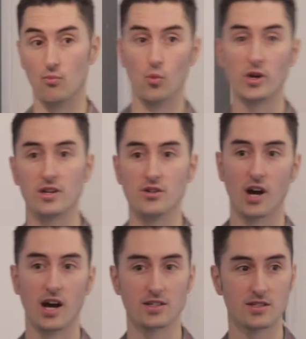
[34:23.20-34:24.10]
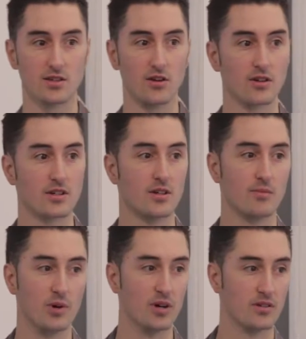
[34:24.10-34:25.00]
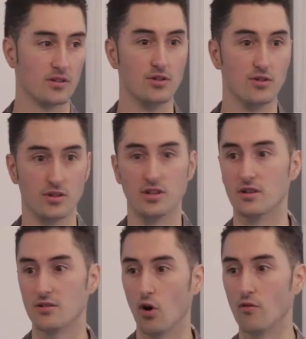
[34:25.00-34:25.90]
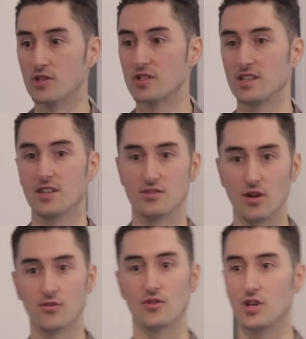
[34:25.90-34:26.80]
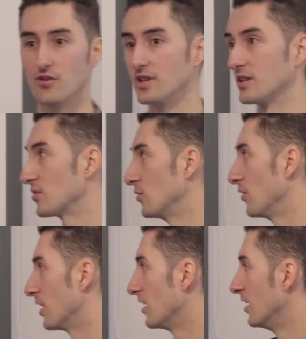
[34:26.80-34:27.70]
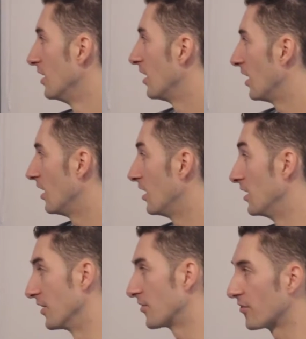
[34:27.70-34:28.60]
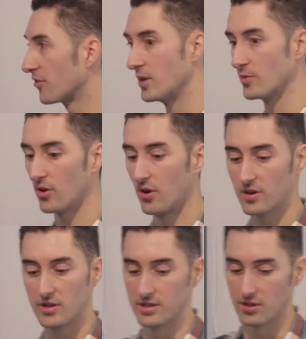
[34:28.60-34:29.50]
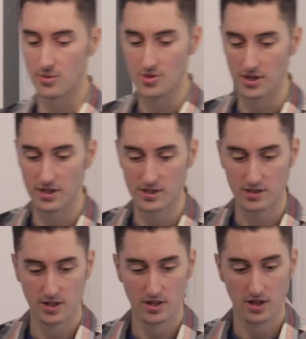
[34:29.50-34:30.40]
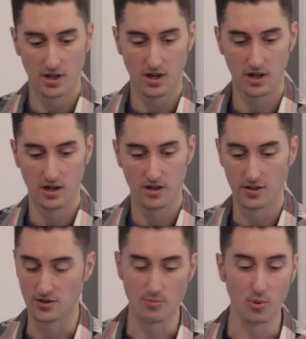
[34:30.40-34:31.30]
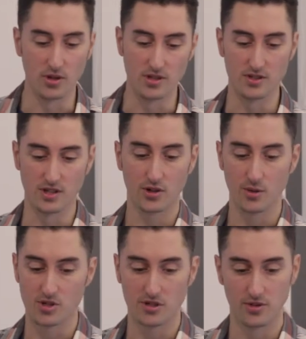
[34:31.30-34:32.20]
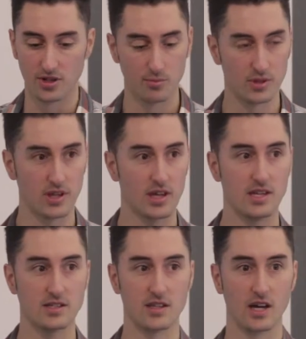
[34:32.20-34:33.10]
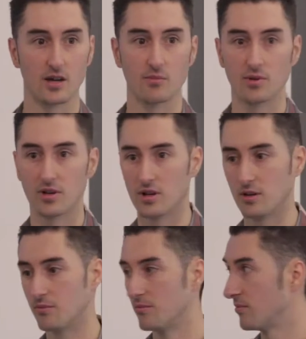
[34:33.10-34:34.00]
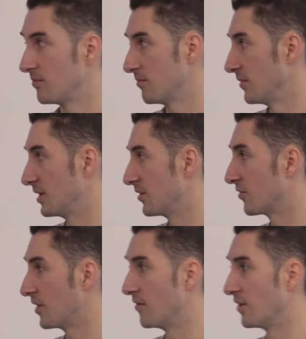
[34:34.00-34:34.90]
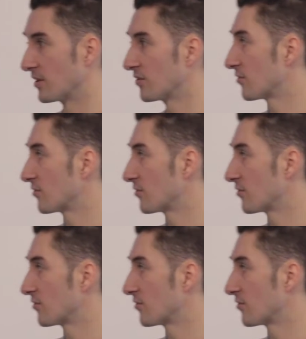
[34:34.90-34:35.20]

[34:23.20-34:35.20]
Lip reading: Wicked, your house is locked. But obviously there's no security at all there, and it's the same with hard-coding encryption keys. There's no point in using encryption if you're going to put the keys in the app. They're